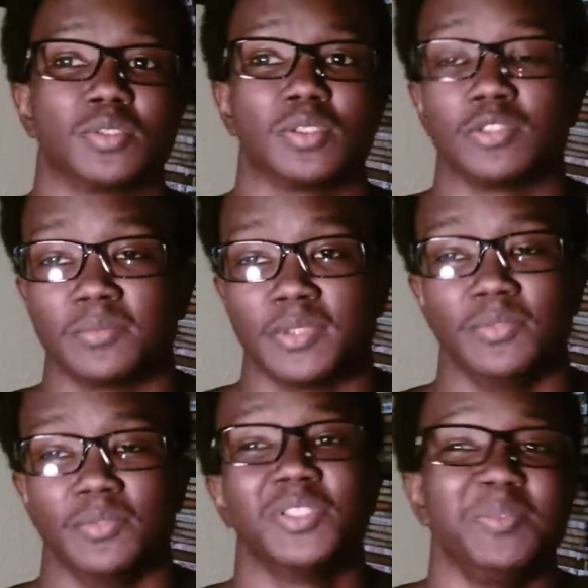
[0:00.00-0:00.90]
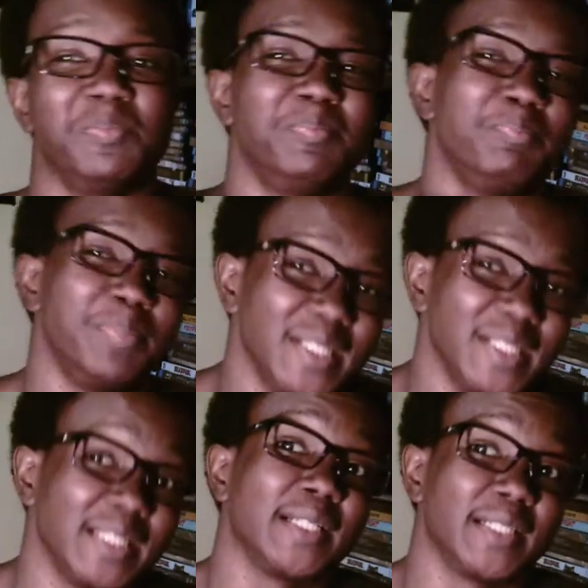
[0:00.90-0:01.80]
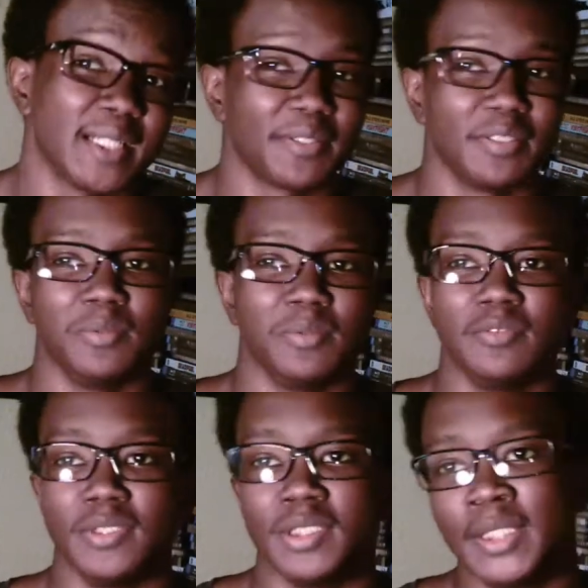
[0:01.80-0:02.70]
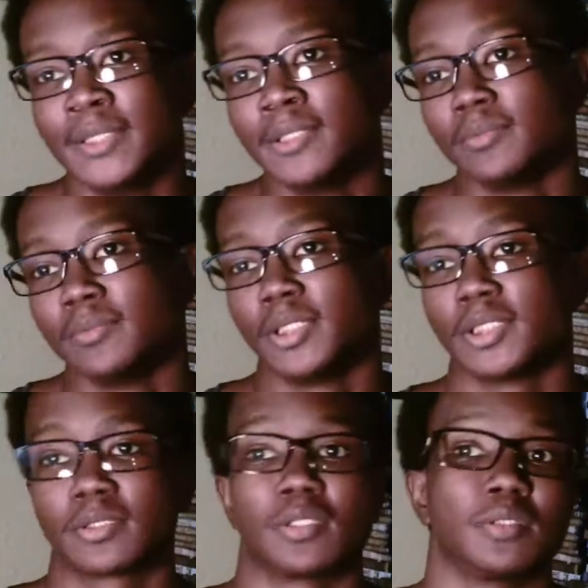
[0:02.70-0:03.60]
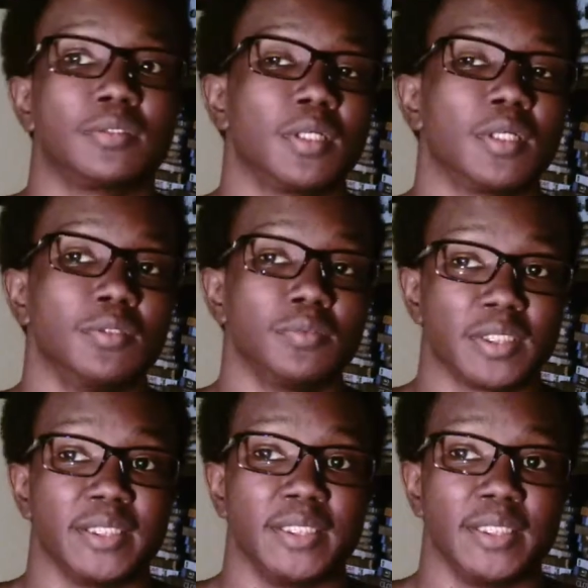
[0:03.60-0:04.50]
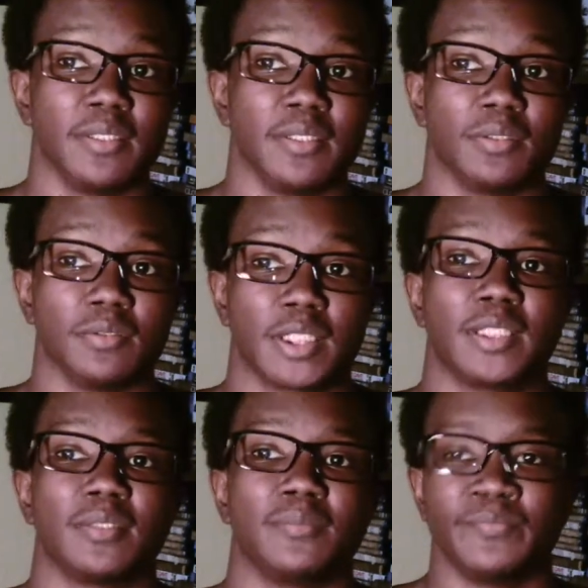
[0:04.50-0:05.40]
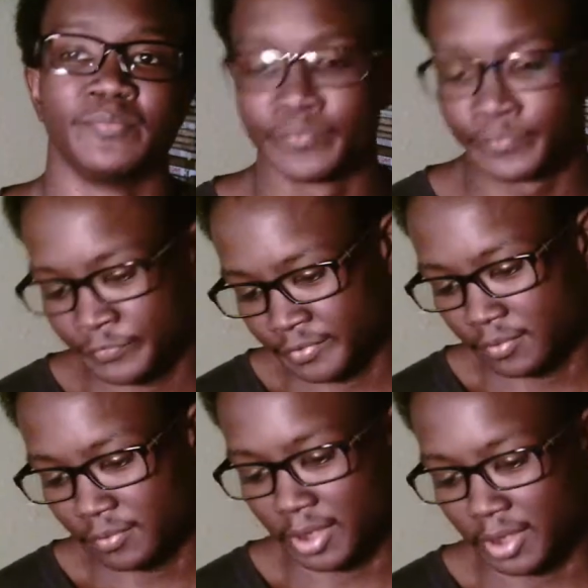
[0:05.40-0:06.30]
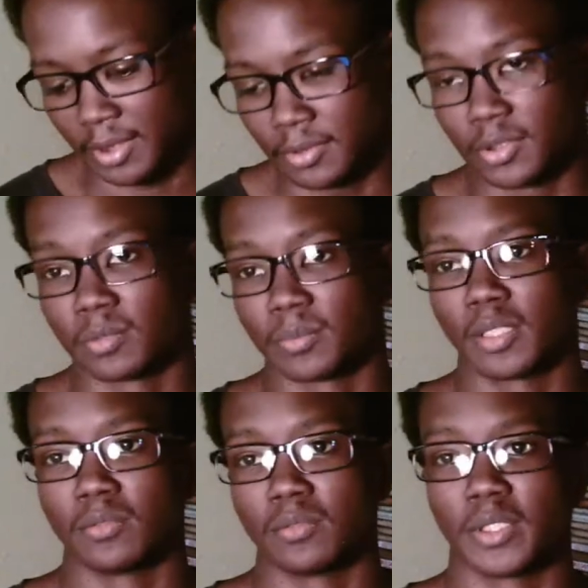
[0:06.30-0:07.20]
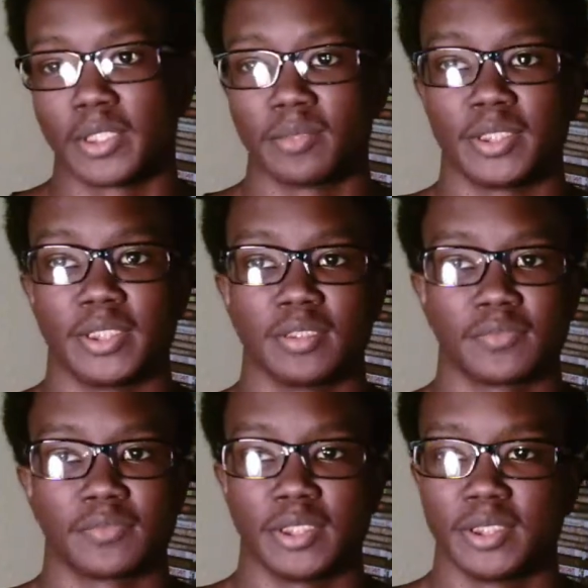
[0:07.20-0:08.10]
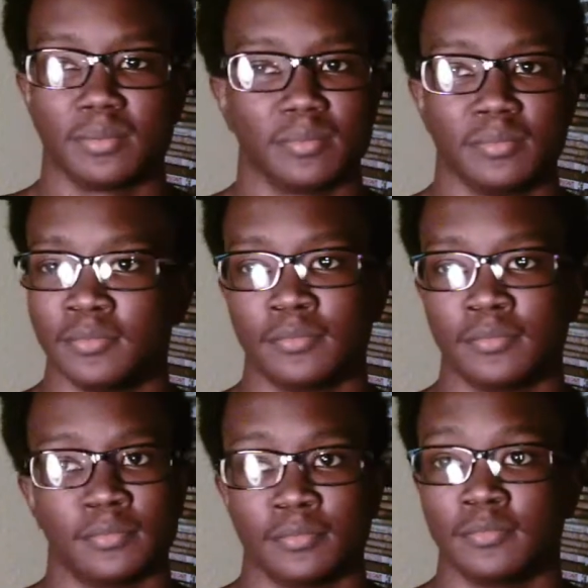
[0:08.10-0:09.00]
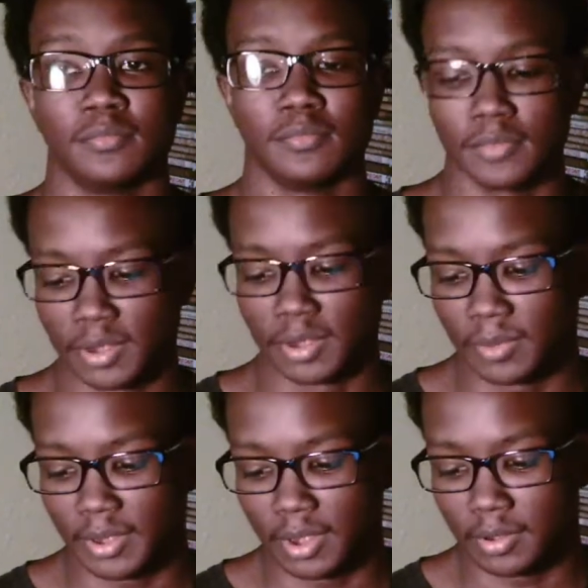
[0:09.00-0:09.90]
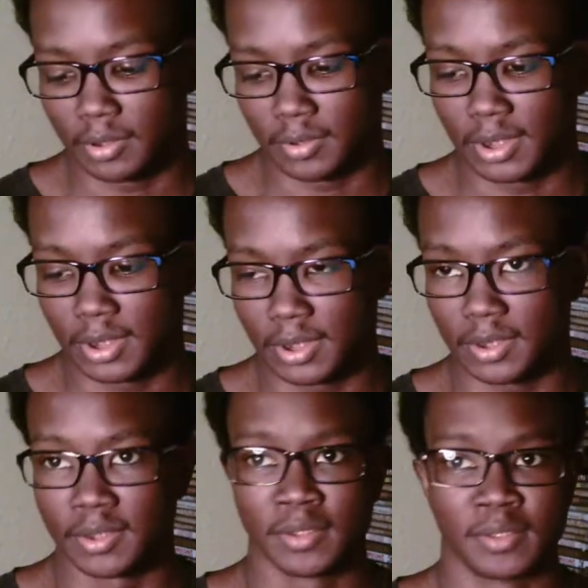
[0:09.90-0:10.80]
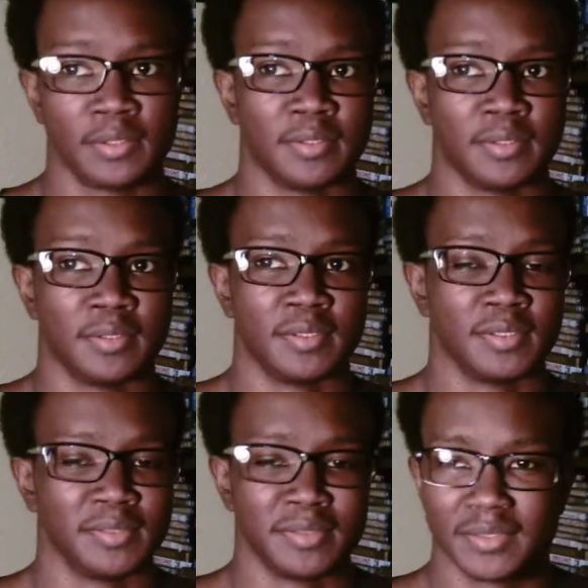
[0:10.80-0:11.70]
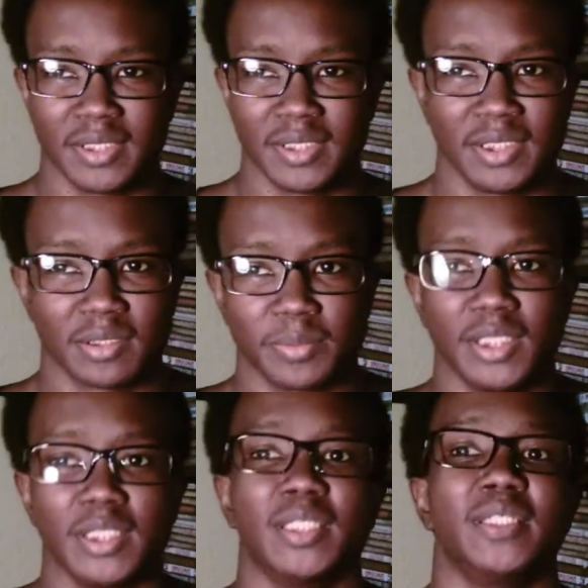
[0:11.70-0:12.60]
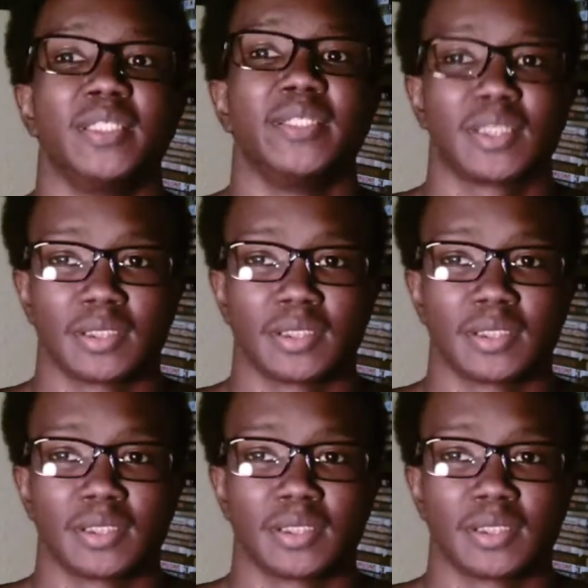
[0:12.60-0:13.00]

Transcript: They really beat that down in the movie. It's the cult that did it the whole time. They controlled Michael, wanted him to kill for them for some ridiculous reason. It's completely unnecessary.